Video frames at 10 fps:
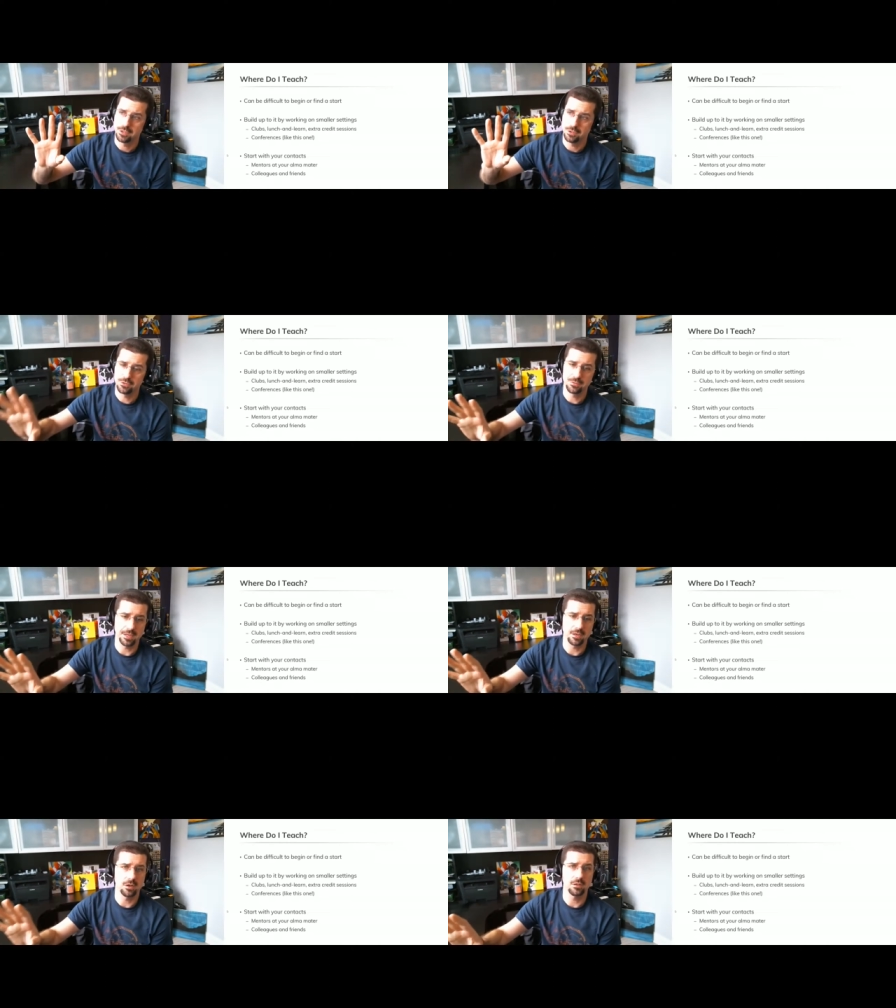use
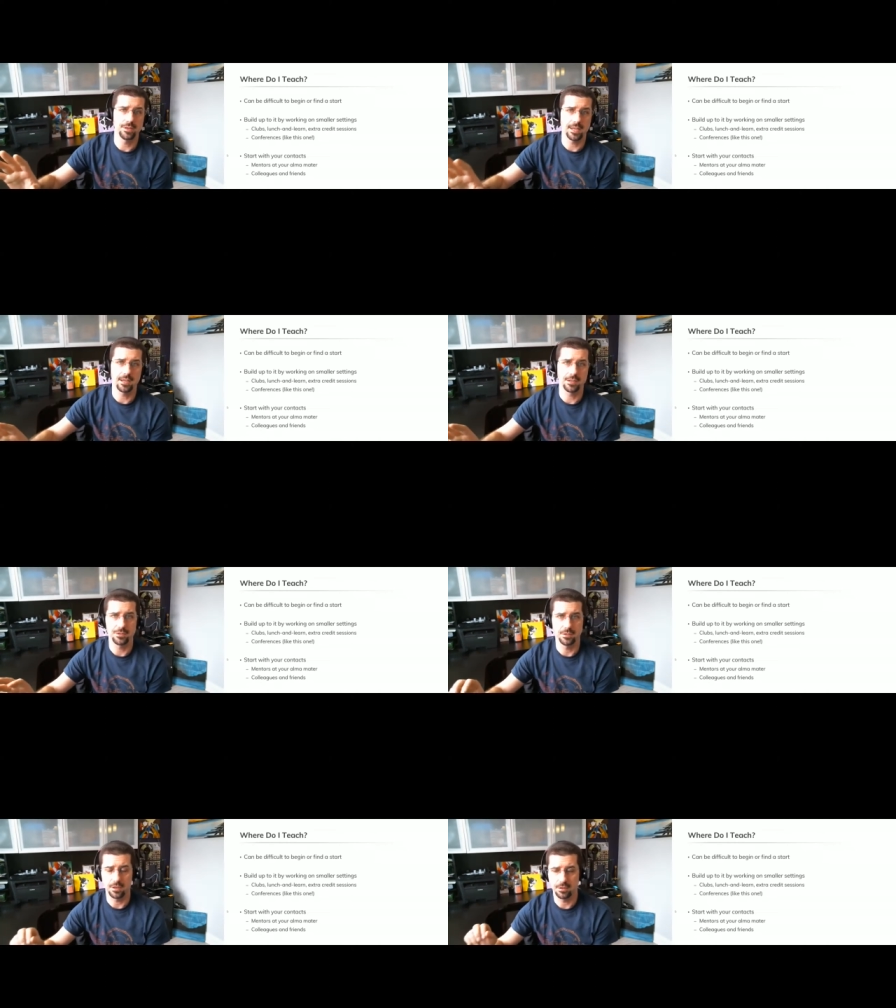my call to
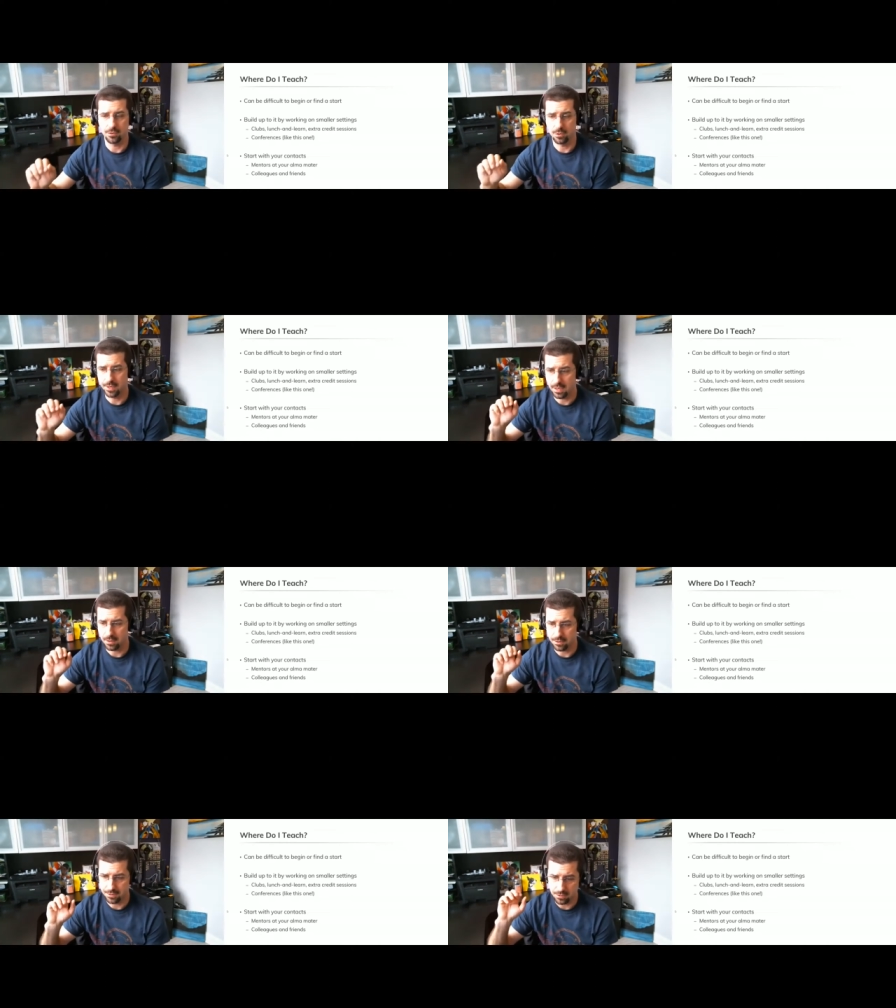action of going
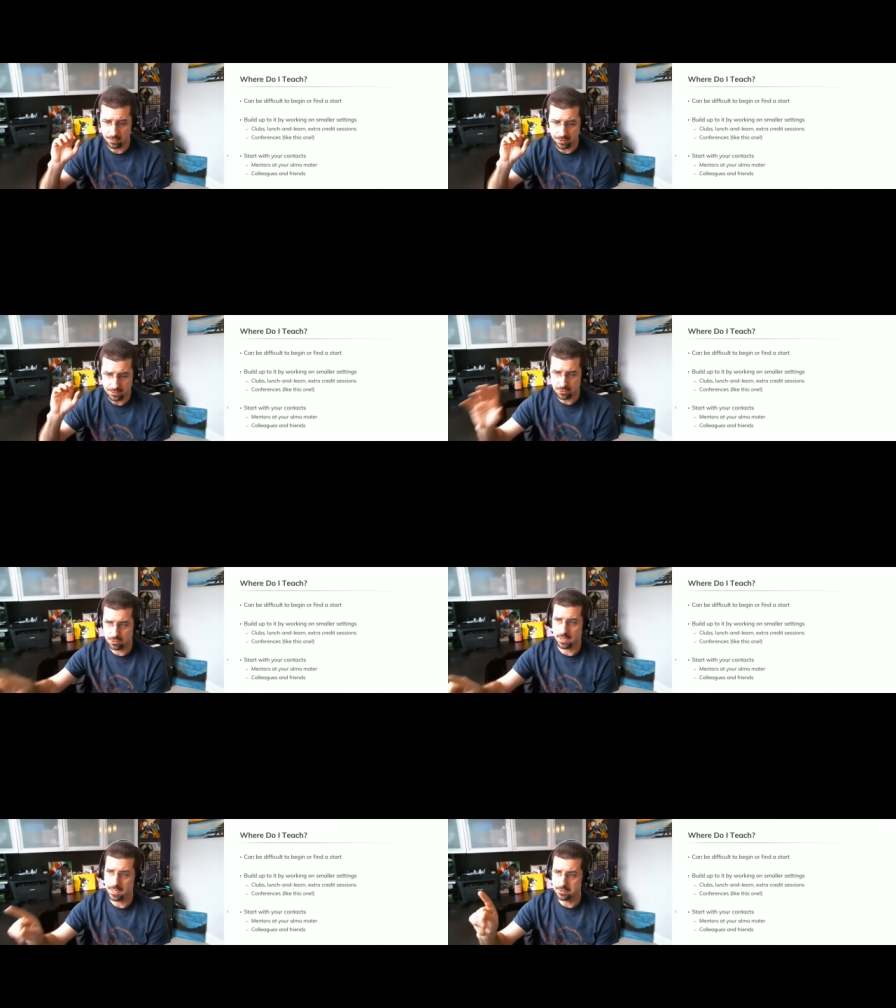out and they're going to
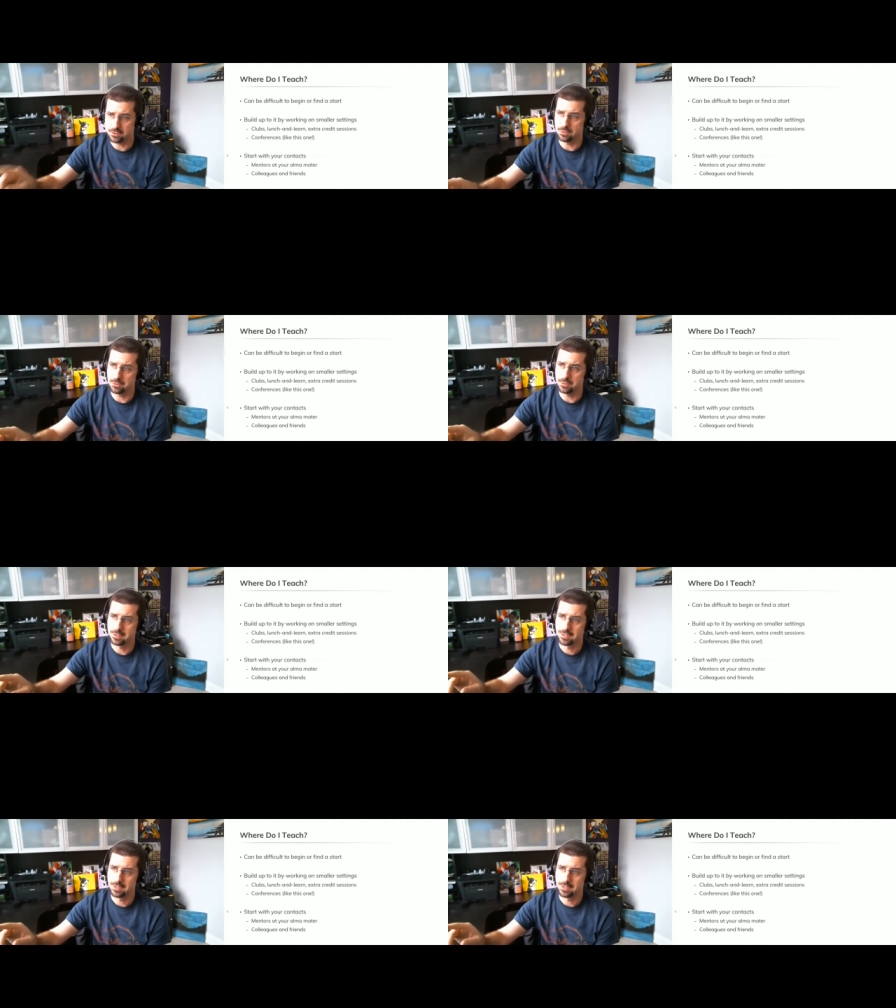try to